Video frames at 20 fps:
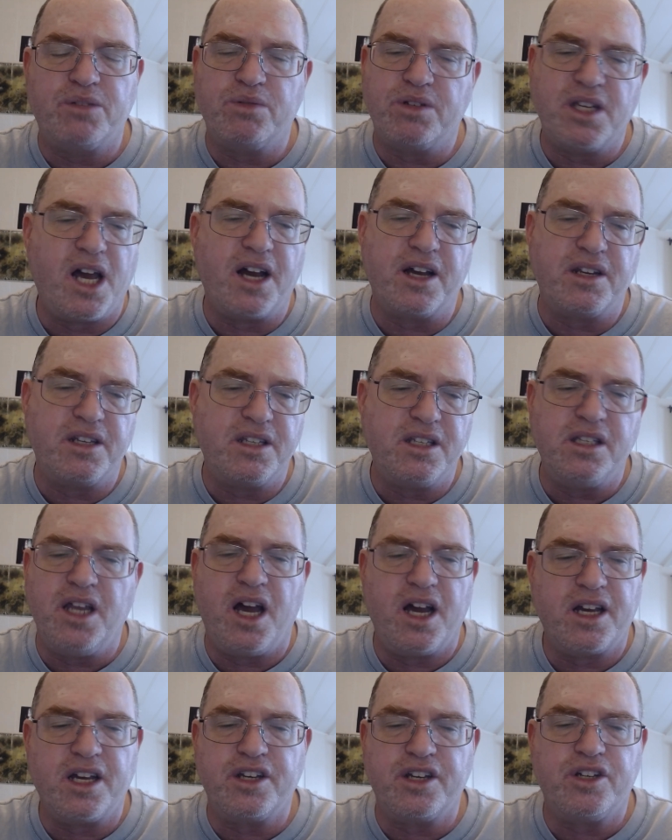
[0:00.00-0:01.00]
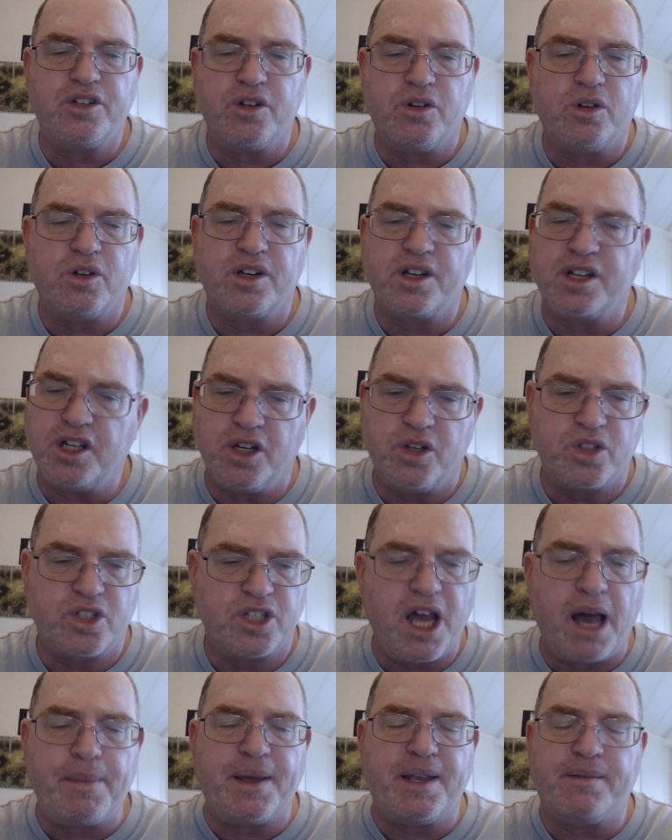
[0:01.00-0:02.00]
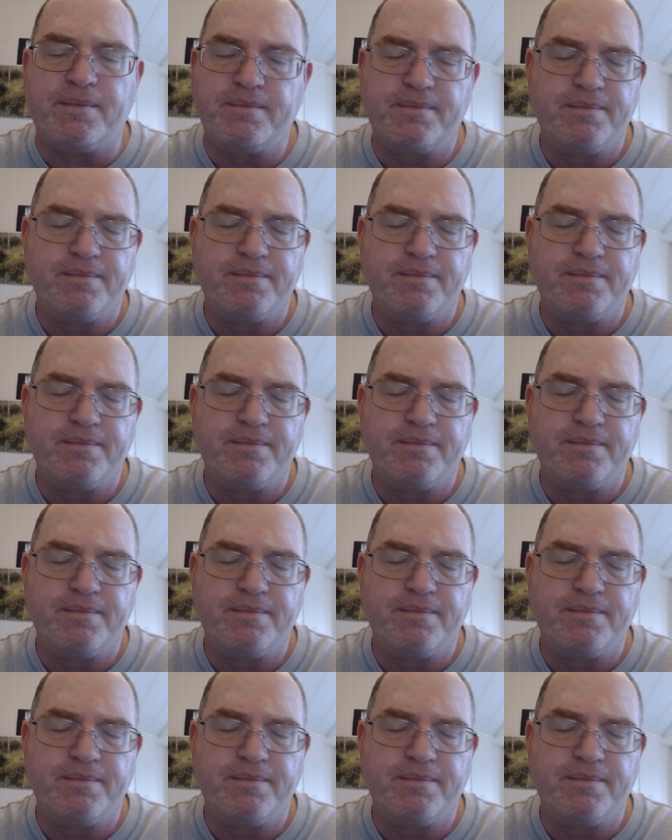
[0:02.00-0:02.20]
would not knock on your door and go, Stop it!